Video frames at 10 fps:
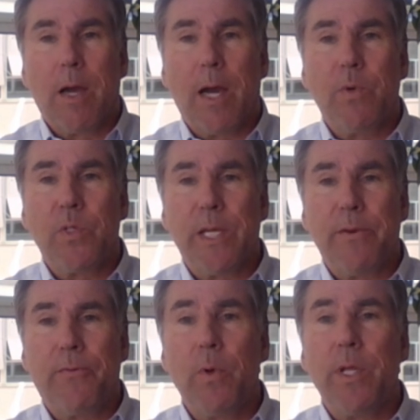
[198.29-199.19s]
I would say,
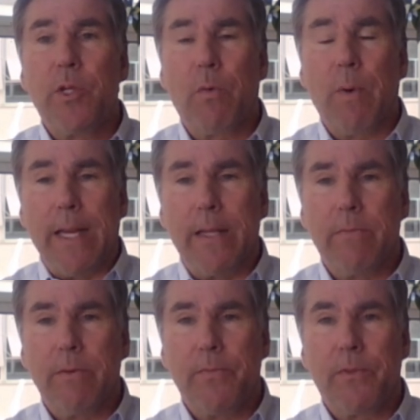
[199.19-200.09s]
fully trained
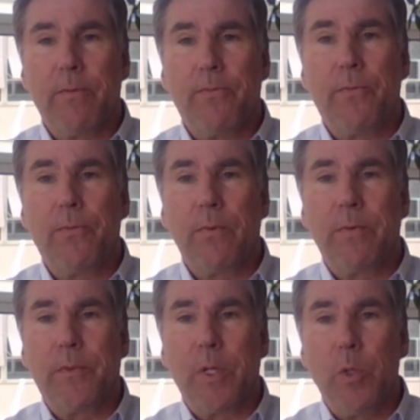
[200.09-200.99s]
with
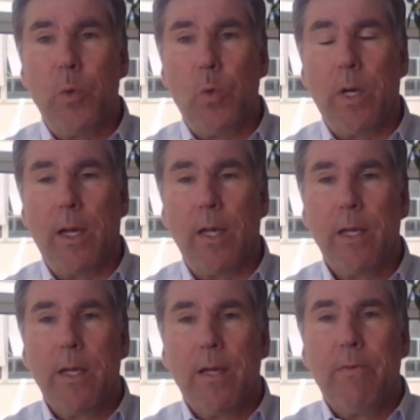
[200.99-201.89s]
the
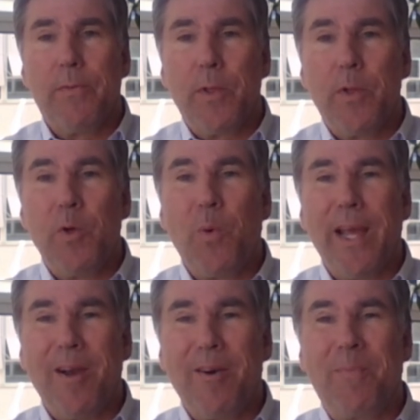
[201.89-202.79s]
new
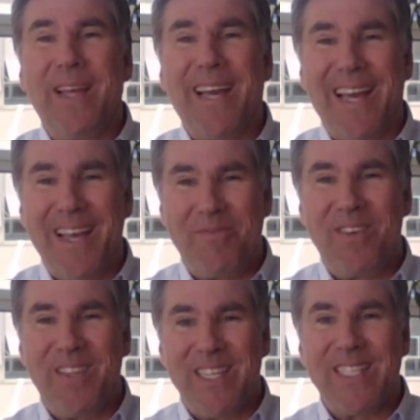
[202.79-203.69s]
way of behave
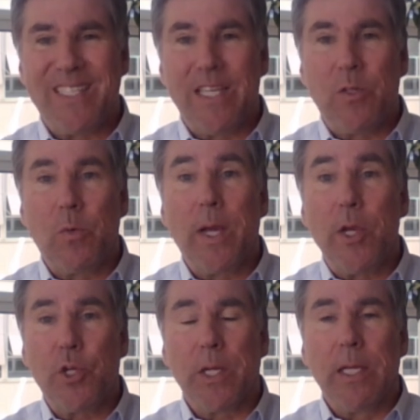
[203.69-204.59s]
in this
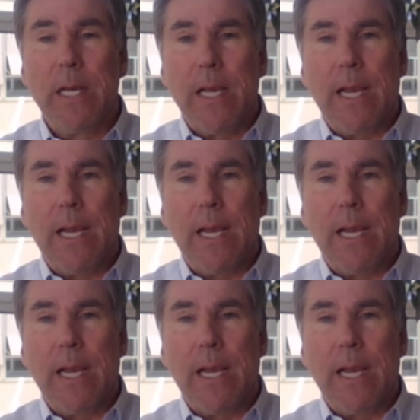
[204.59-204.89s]
situation.